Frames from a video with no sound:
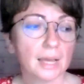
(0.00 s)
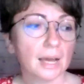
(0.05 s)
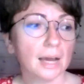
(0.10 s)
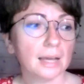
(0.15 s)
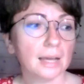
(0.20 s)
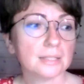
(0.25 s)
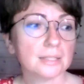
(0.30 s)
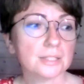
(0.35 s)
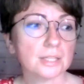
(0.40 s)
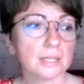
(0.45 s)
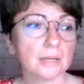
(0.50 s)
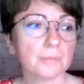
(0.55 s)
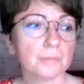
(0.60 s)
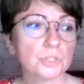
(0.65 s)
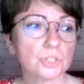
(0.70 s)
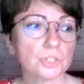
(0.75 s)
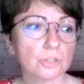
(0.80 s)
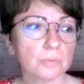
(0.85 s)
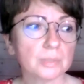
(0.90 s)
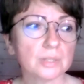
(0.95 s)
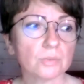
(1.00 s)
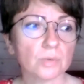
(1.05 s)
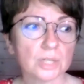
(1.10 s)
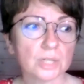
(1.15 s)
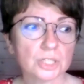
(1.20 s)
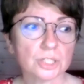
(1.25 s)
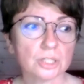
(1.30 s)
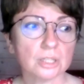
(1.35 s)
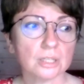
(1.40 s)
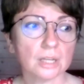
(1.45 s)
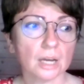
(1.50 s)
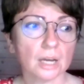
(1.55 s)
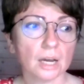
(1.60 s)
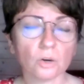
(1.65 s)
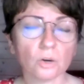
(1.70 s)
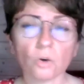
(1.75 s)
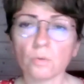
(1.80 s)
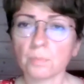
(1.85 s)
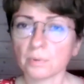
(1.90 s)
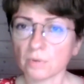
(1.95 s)
It's a German-Russian
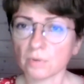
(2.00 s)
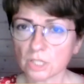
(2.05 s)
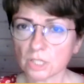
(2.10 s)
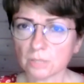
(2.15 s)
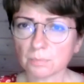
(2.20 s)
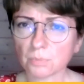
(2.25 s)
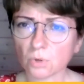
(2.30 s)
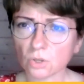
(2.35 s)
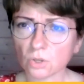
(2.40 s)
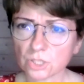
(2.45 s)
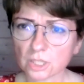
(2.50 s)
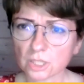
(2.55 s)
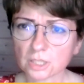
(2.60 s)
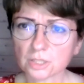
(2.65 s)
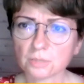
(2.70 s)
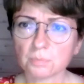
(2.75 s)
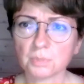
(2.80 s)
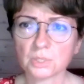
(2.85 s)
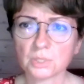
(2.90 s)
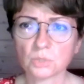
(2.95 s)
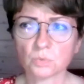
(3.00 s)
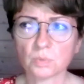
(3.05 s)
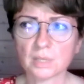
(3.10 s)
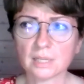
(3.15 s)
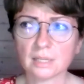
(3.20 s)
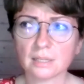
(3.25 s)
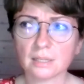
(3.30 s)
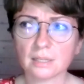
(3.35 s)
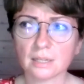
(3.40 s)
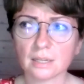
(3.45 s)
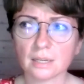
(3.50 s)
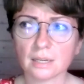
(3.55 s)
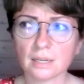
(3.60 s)
cooperation project between